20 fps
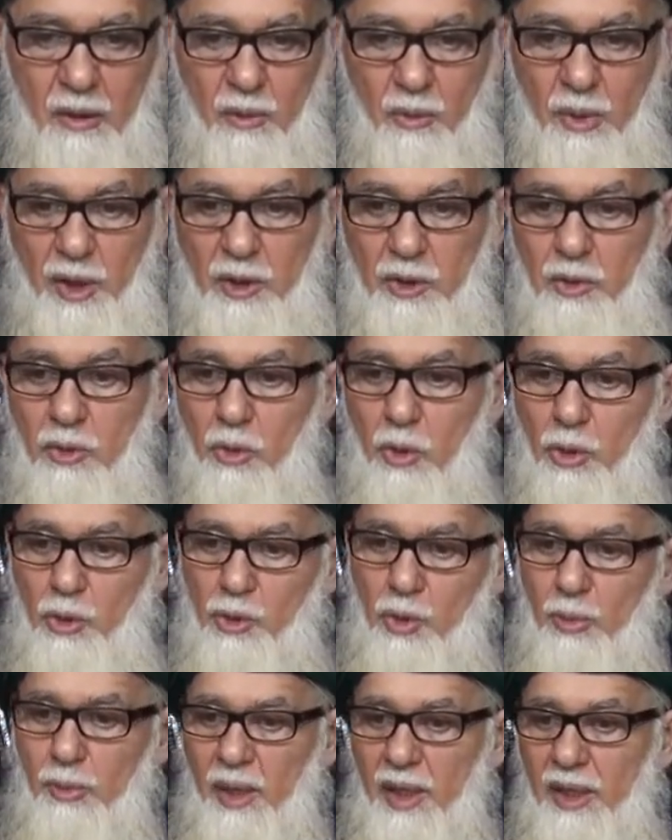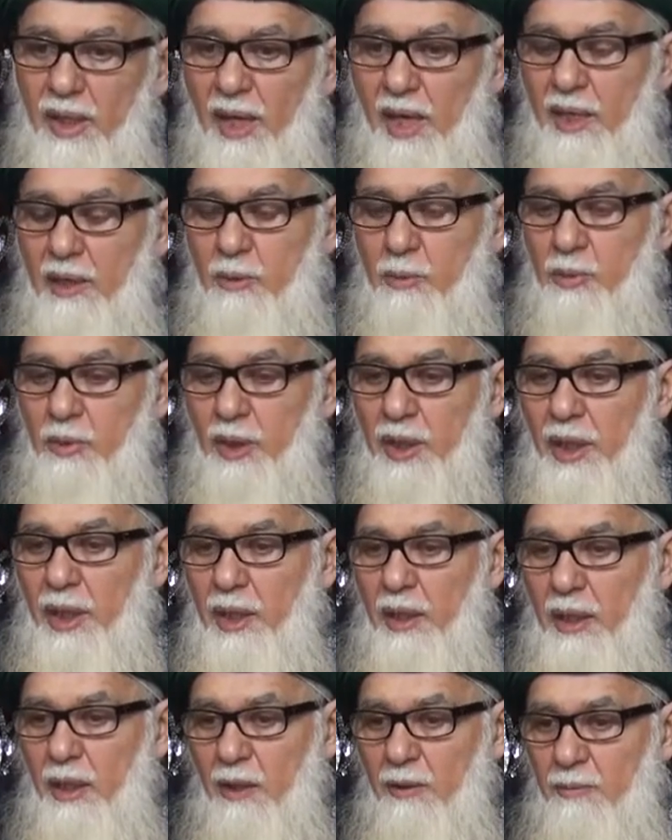When you go to Mecca and
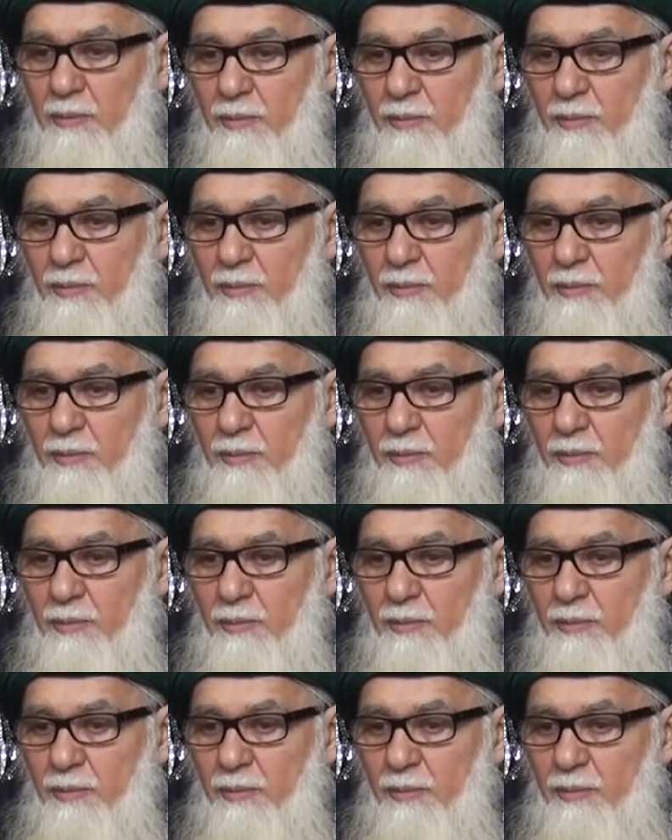pray,